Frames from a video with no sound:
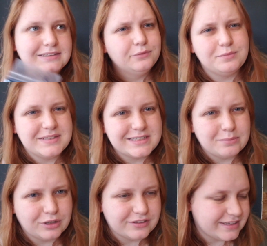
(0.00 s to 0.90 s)
would be
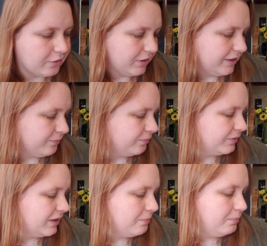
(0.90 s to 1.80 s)
similar sounding.
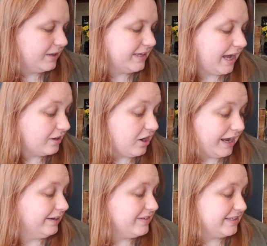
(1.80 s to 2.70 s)
But yeah, I
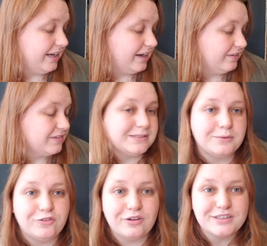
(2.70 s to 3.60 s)
haven't seen any of these
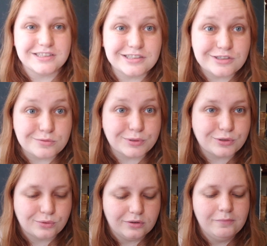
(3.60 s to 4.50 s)
before, which is super
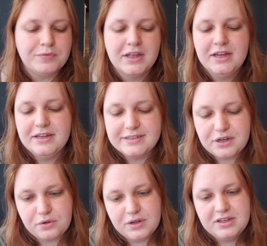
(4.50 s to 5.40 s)
cool.
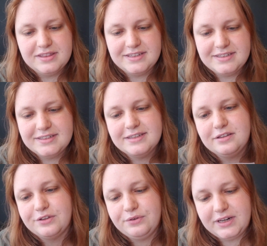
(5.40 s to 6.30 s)
So this is
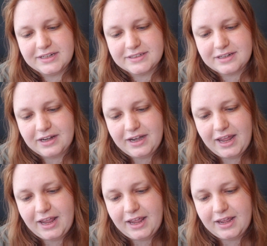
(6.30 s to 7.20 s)
Salute. It's got
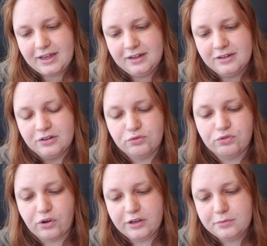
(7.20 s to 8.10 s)
a
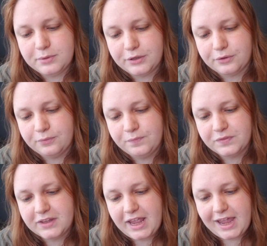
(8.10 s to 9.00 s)
royal blue
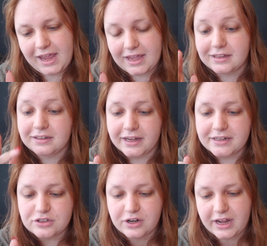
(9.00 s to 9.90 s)
a
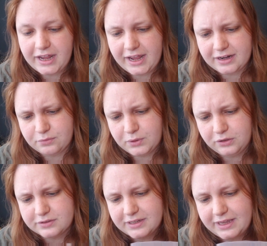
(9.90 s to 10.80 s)
light gray and what
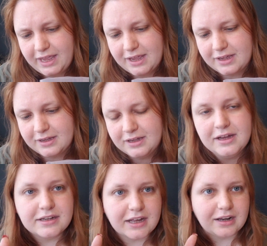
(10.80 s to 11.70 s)
looks like a
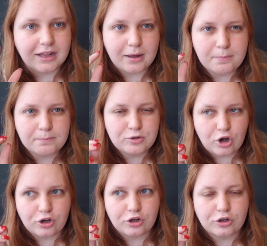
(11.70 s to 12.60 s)
kind of like
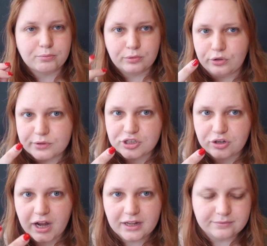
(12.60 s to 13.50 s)
darker bluish
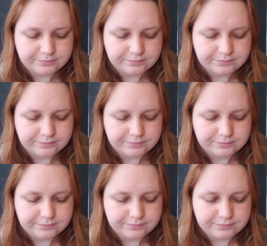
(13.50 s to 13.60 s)
gray.